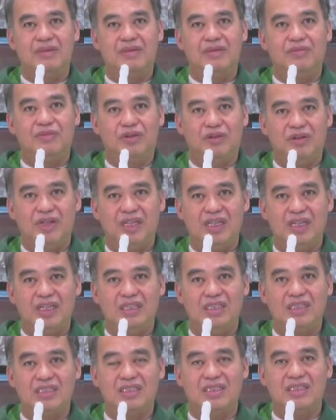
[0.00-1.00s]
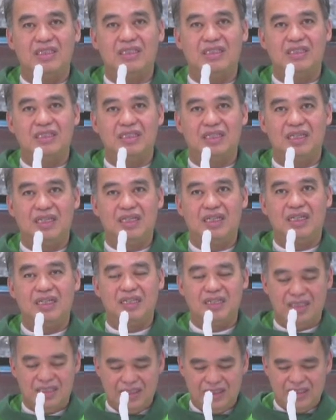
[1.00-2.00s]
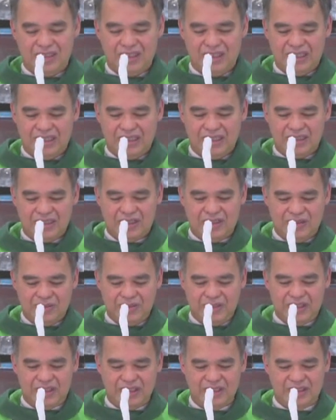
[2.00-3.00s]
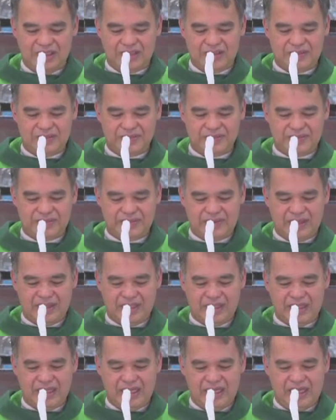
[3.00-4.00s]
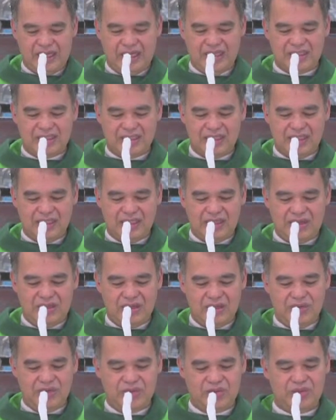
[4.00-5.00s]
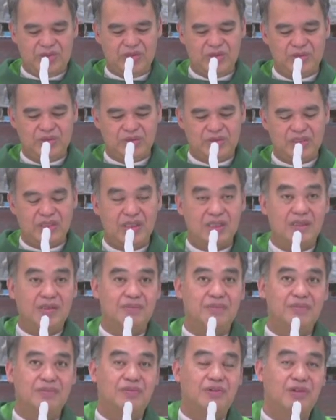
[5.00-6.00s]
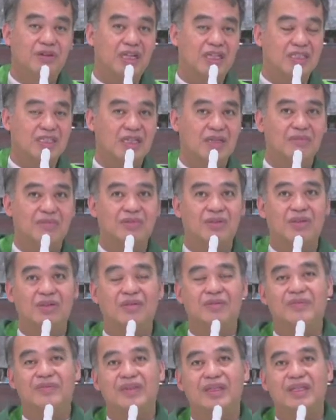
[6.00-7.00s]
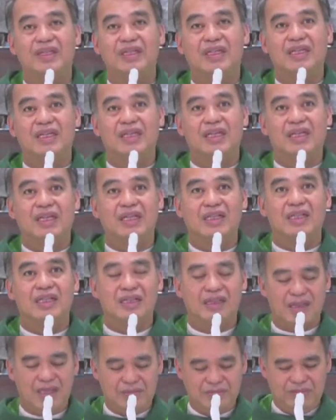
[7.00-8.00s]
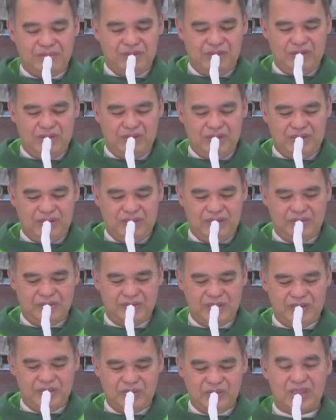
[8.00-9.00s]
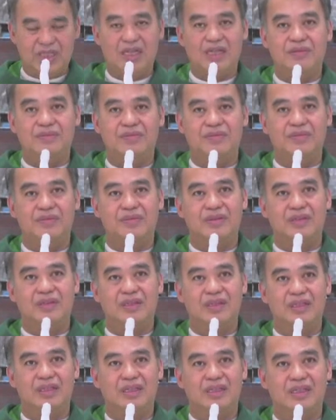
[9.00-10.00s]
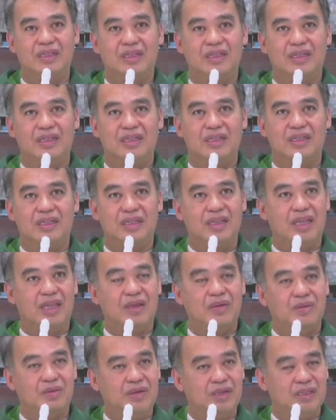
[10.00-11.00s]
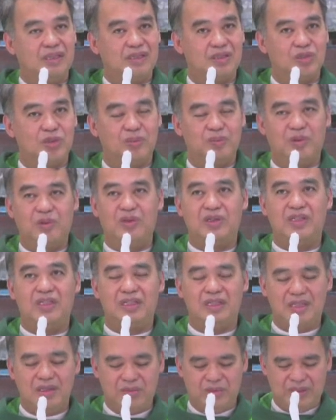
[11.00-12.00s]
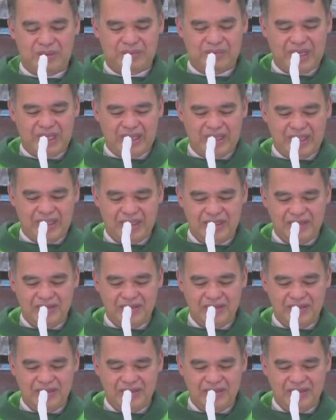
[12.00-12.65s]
for his services, as did those who served, for example, the temple of Jerusalem. They were supported, they were paid.